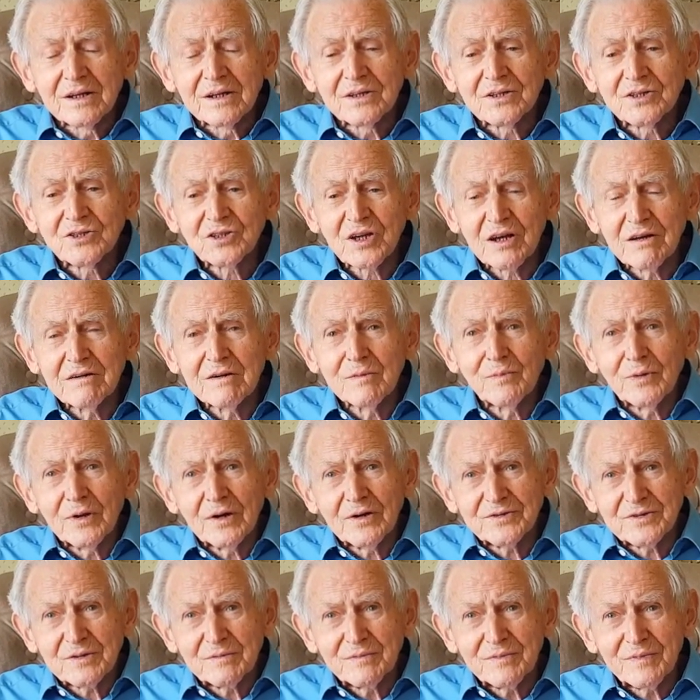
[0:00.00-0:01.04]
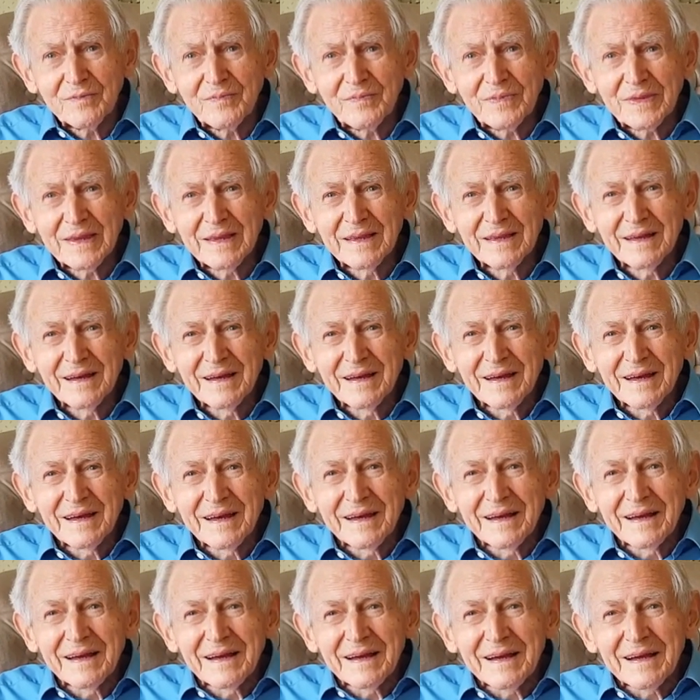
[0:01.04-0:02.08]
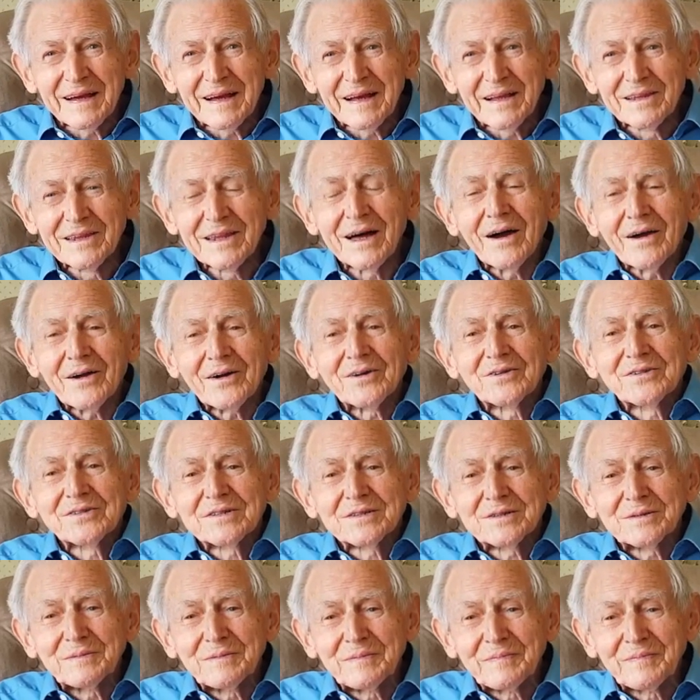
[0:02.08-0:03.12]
Cherry Blossom, Lux.